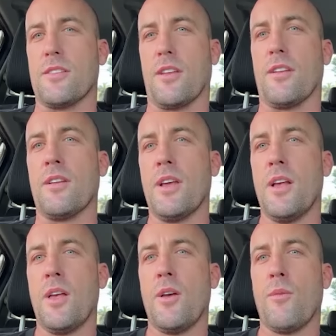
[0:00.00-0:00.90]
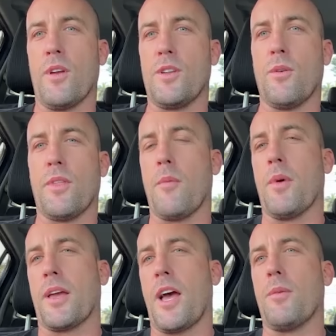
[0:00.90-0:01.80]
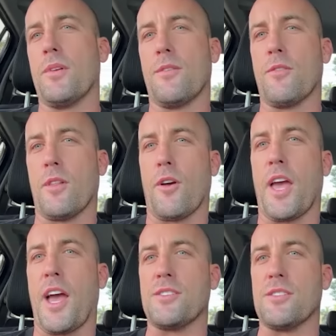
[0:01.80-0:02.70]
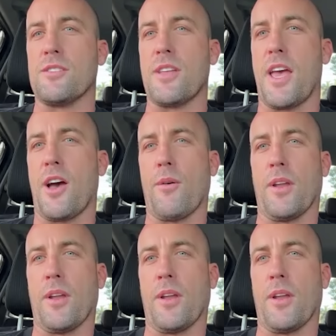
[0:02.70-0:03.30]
And we're doing them in a couple of different locations now.